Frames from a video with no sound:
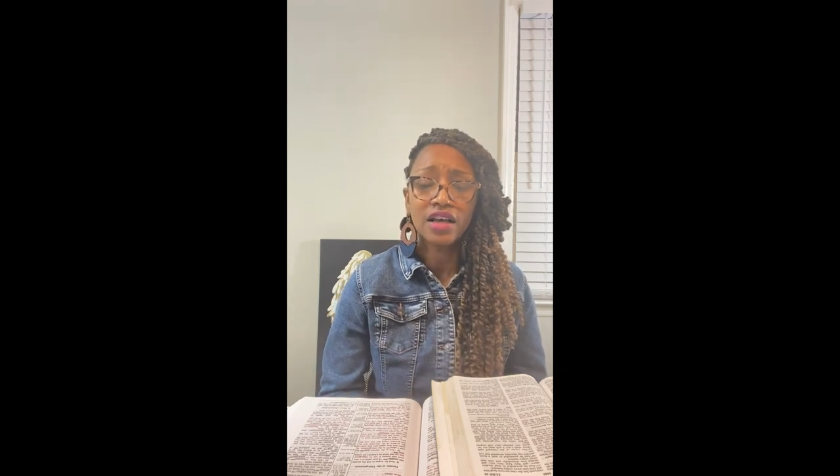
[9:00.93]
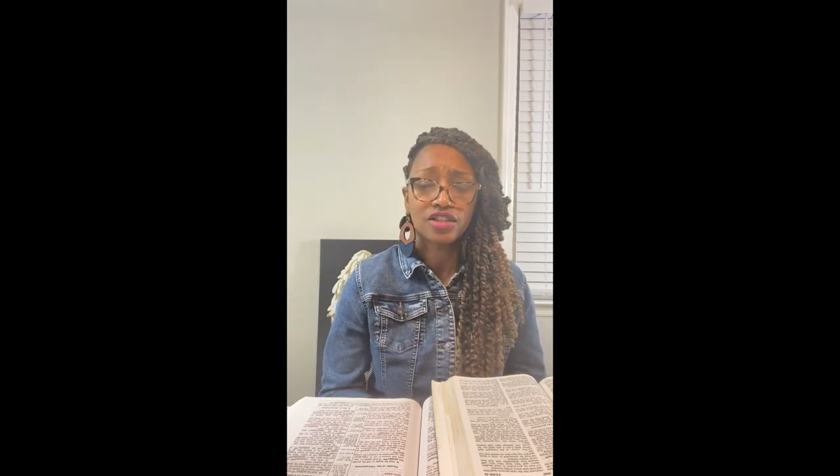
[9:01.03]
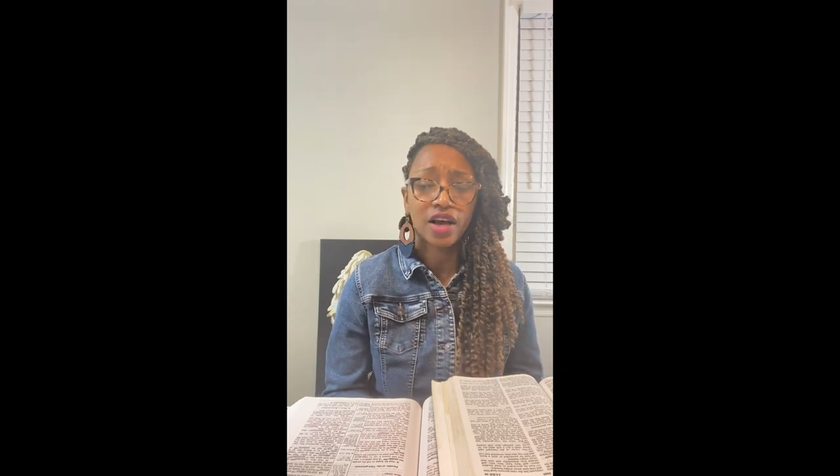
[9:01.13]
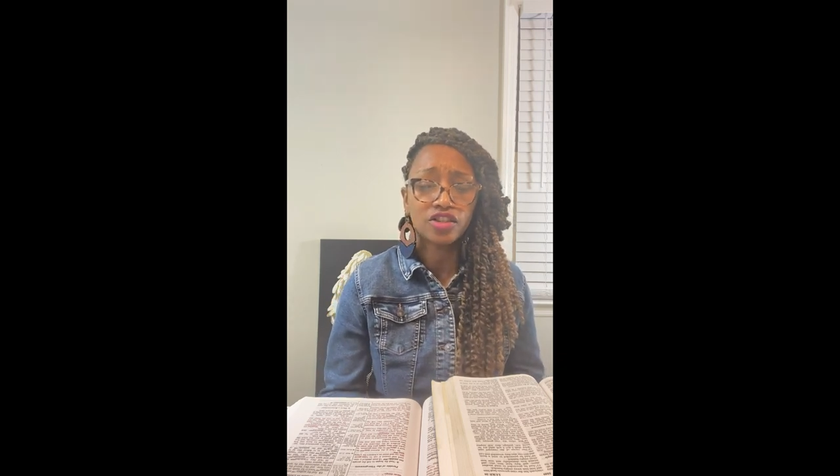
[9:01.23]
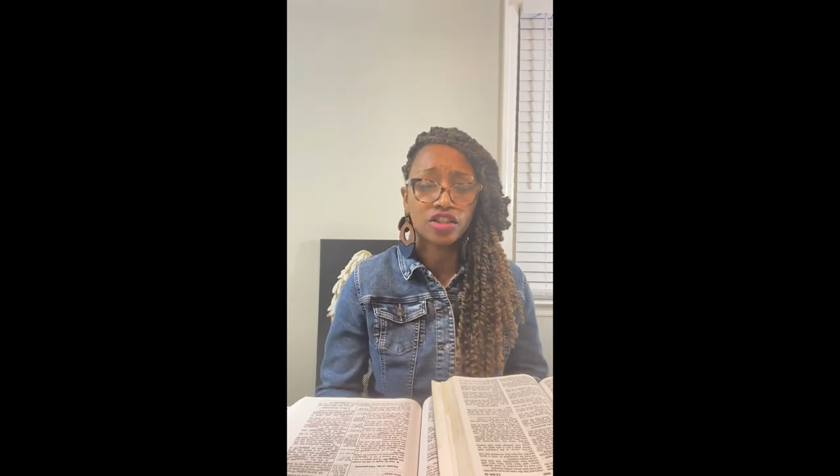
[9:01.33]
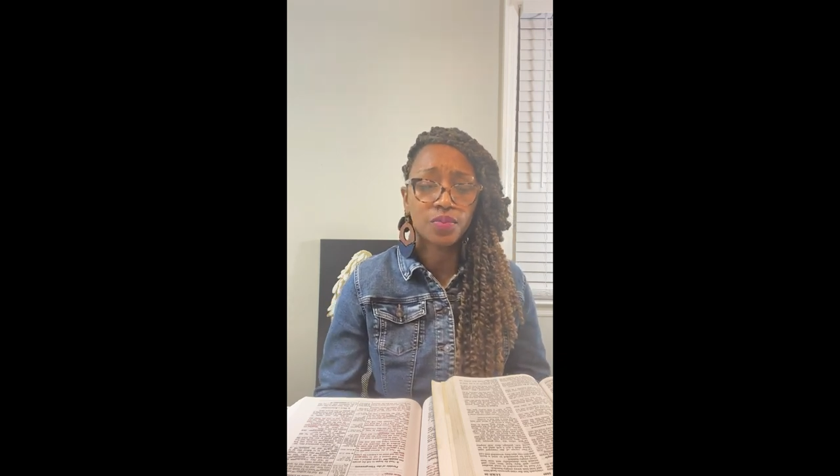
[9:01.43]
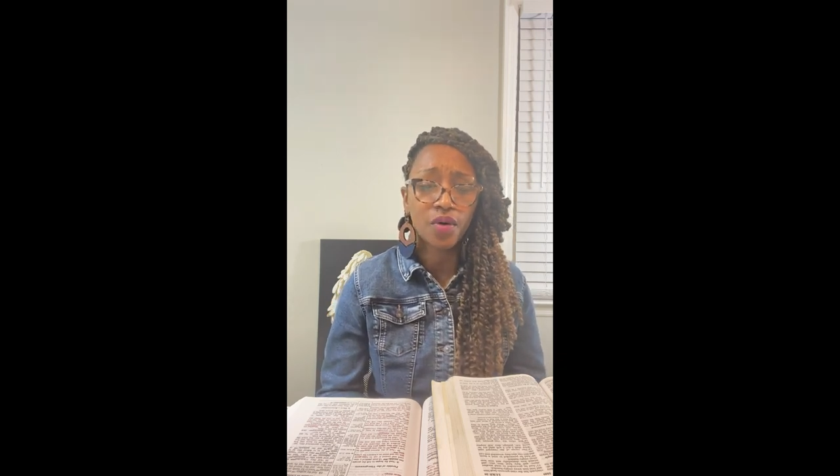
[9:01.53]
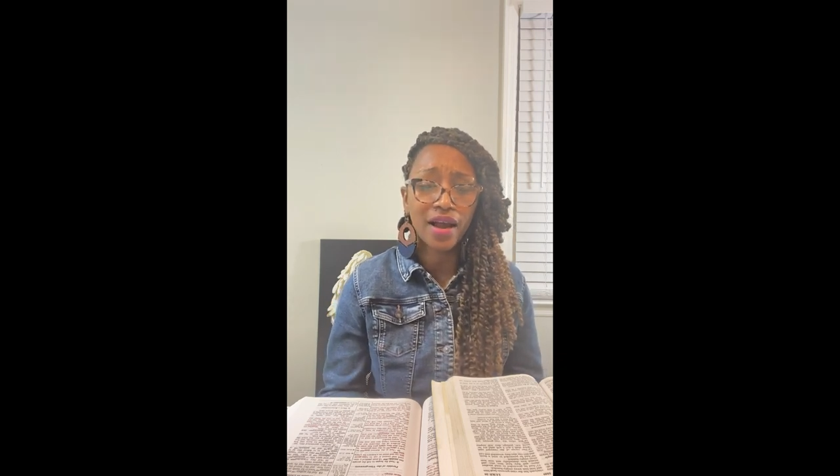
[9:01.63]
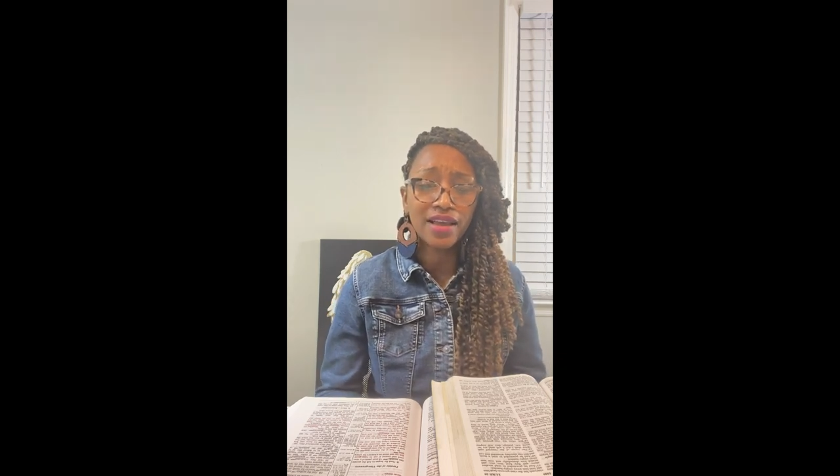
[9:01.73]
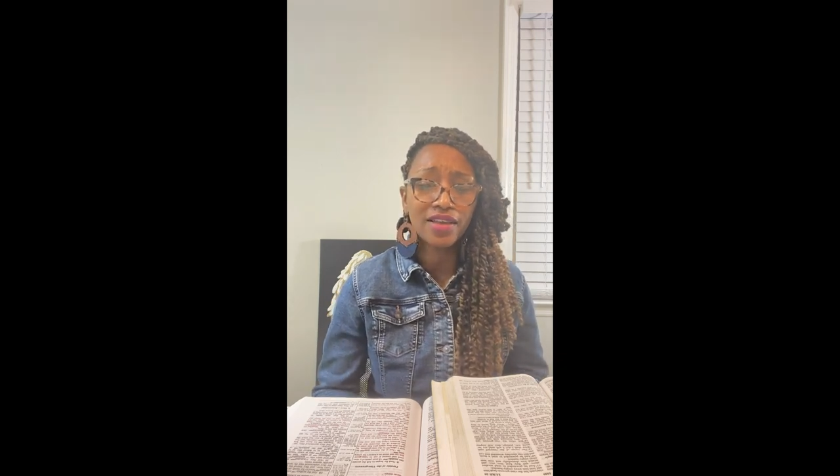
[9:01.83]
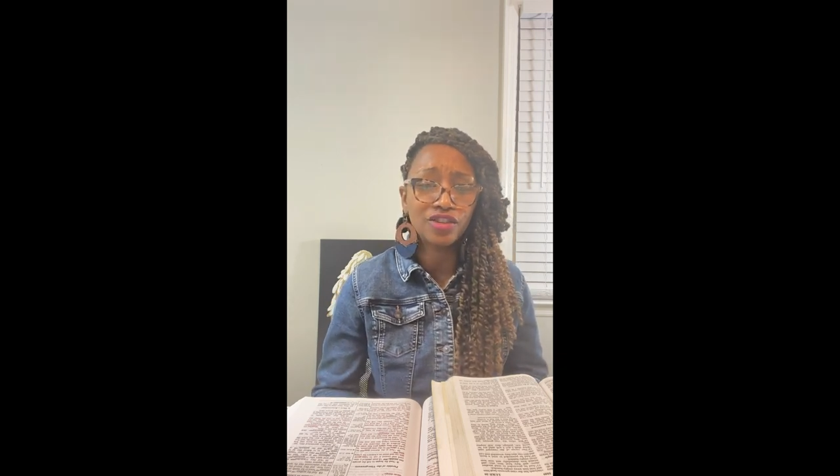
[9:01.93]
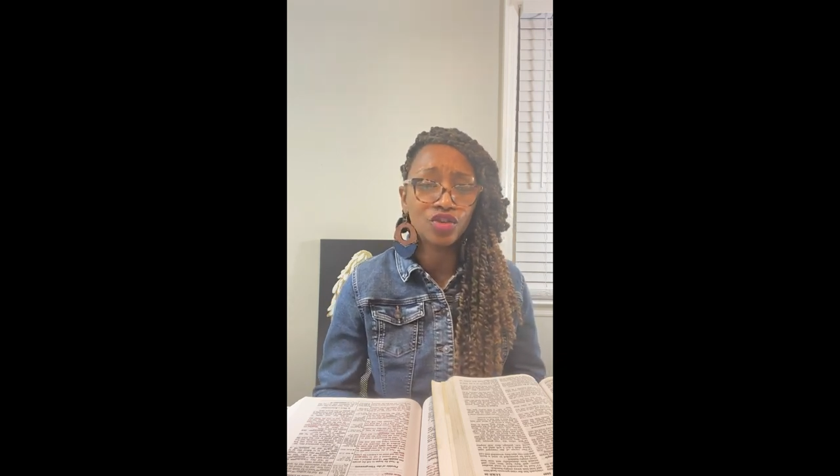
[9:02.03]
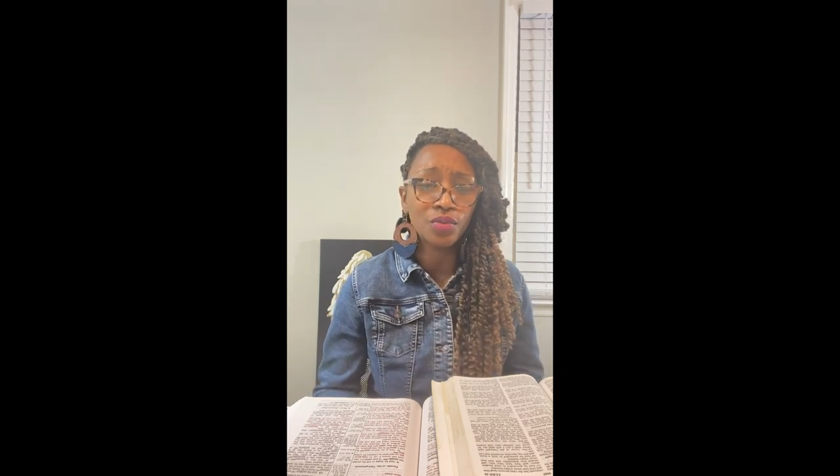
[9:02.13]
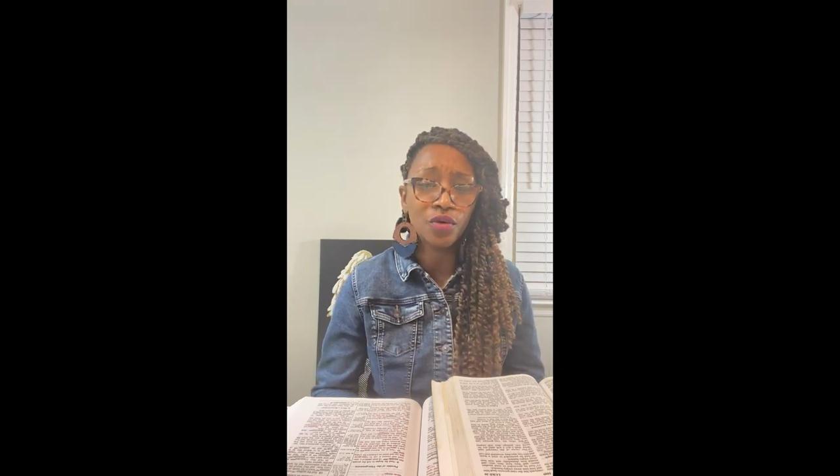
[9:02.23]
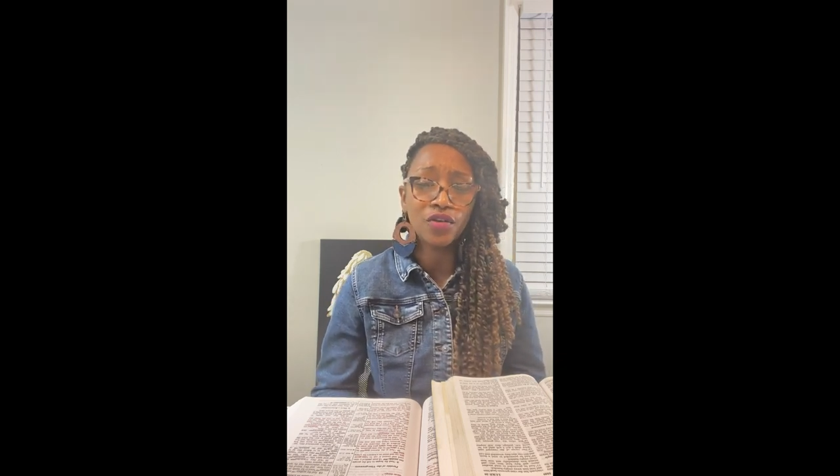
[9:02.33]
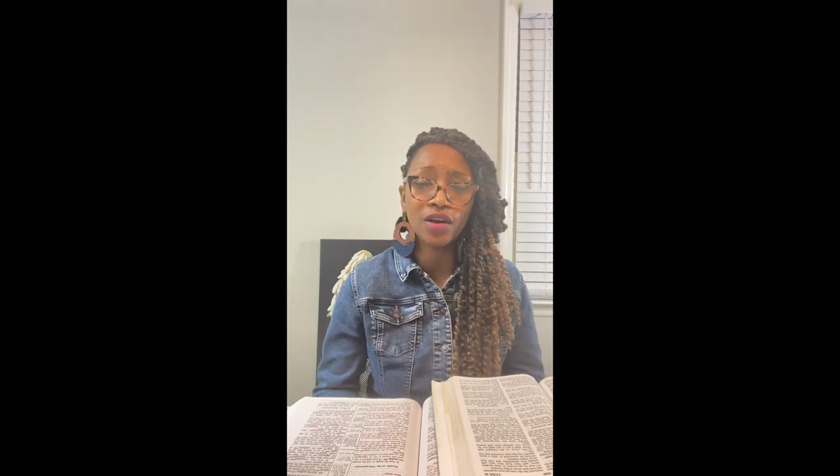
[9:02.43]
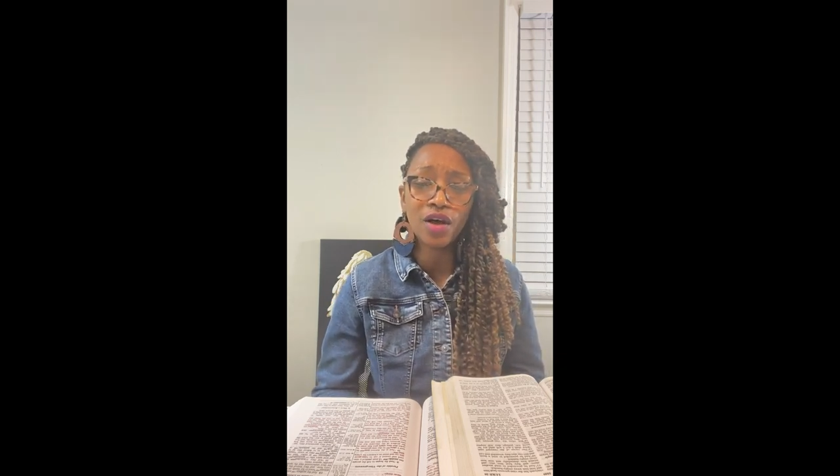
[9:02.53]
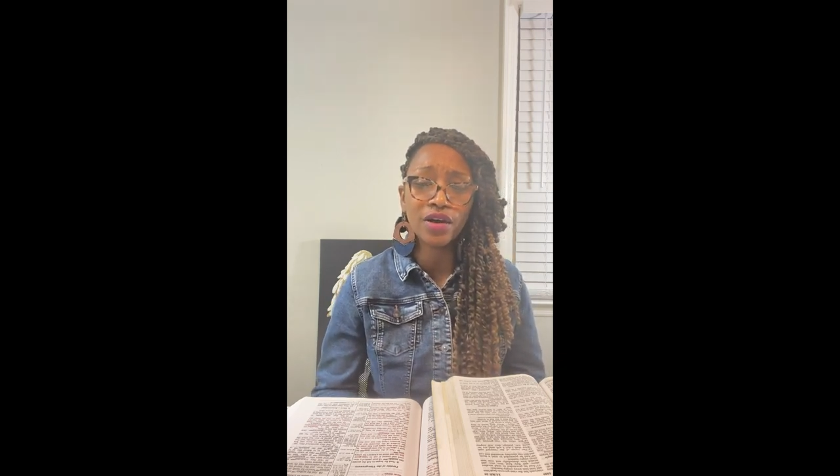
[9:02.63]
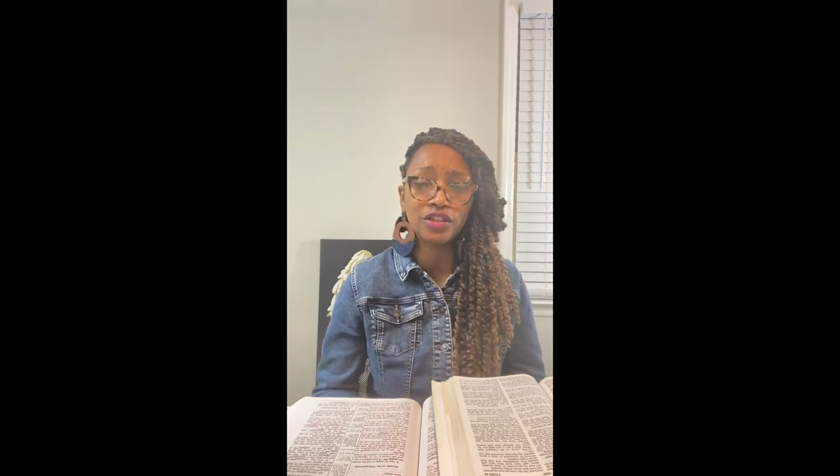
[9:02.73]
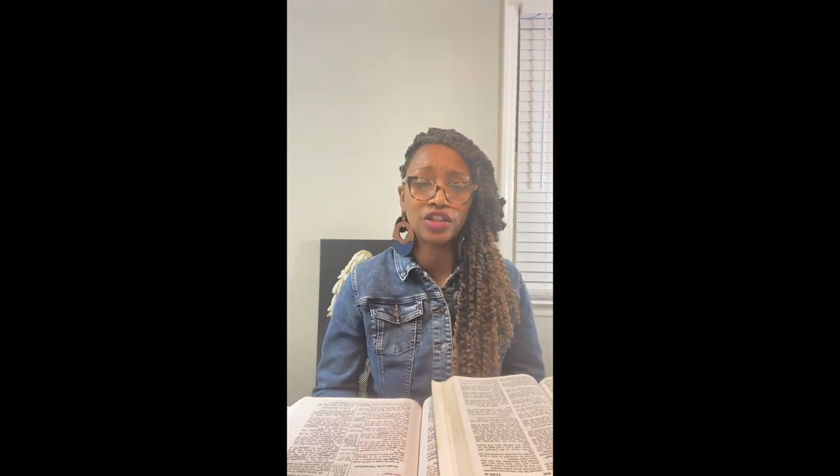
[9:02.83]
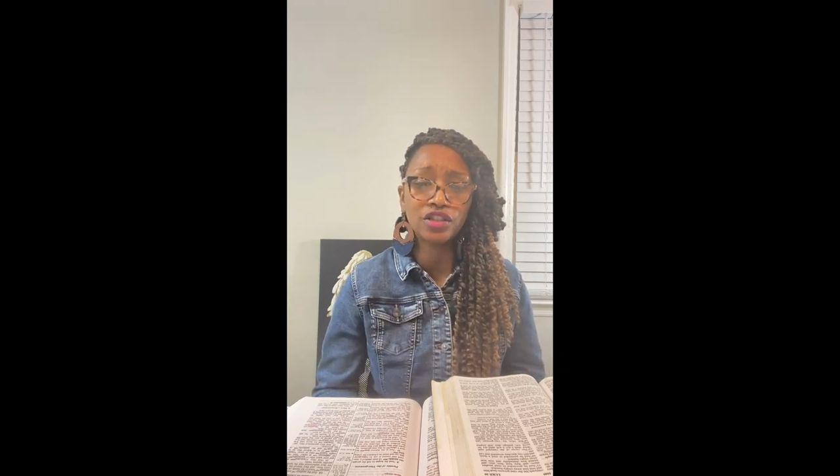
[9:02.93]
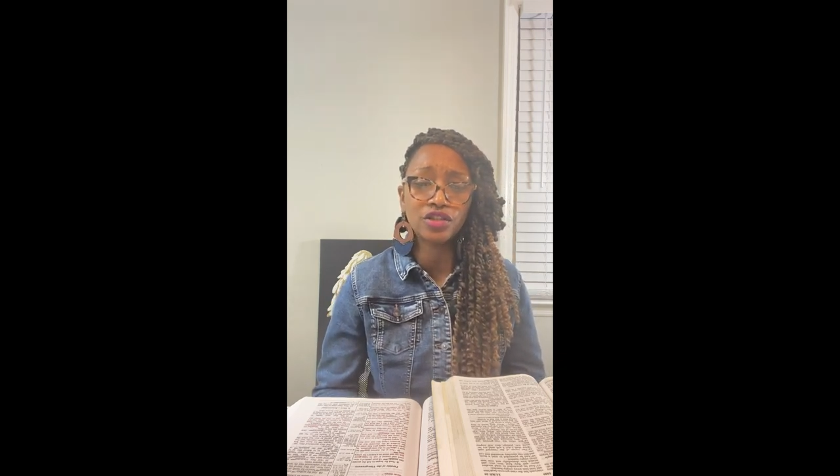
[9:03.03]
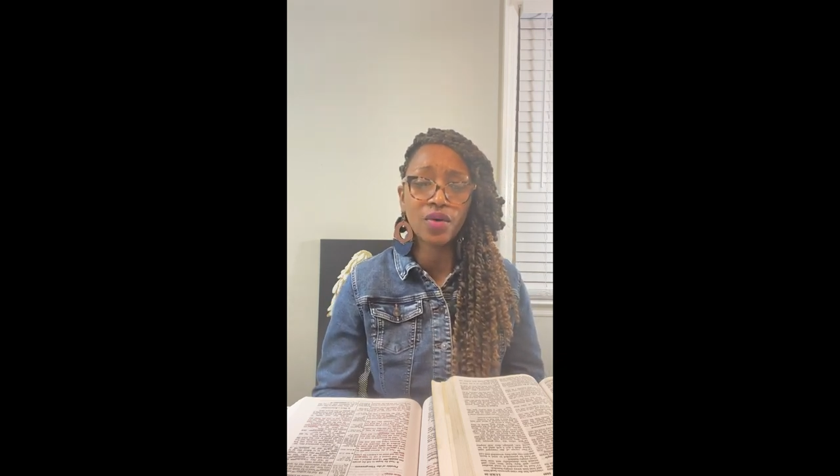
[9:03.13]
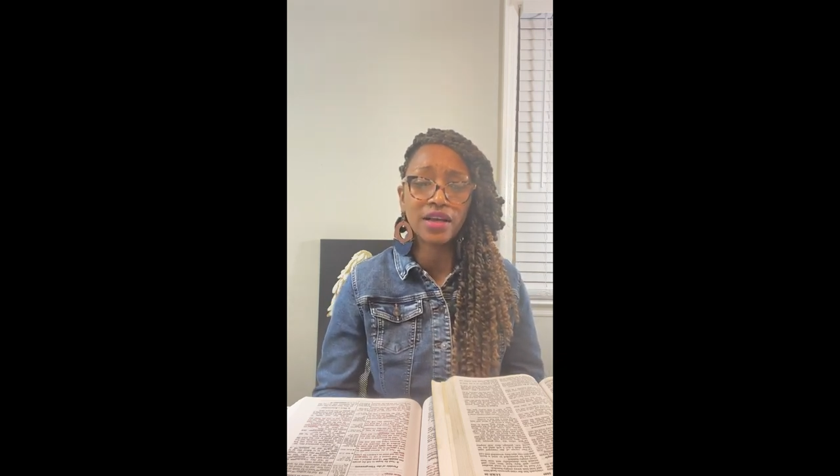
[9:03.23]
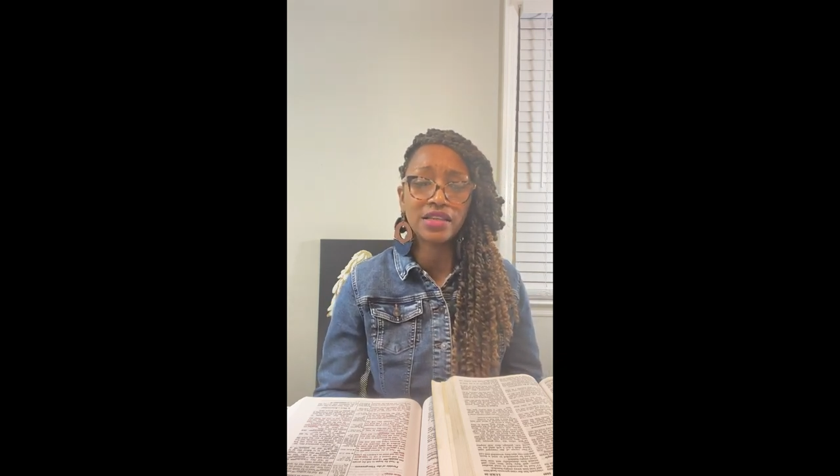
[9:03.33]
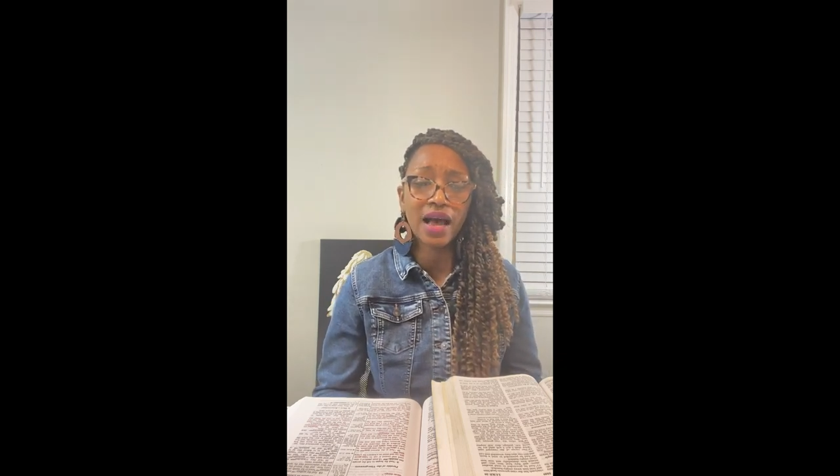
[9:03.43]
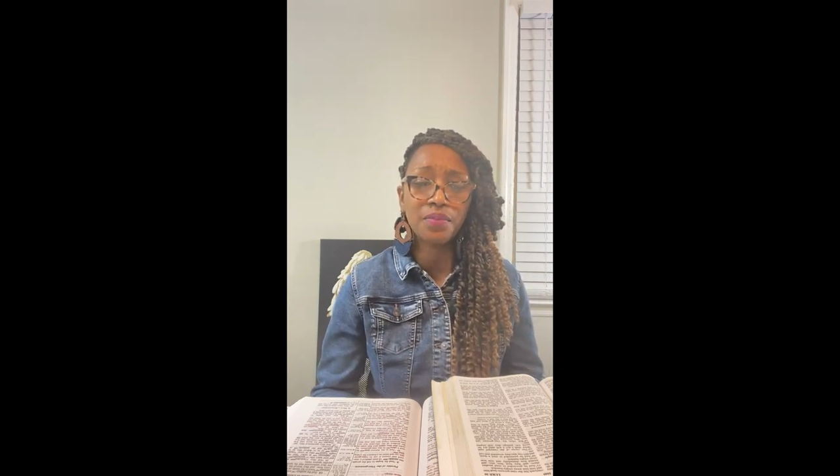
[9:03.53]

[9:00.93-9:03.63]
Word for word: So I just pray that you're moving along in Jesus Christ. I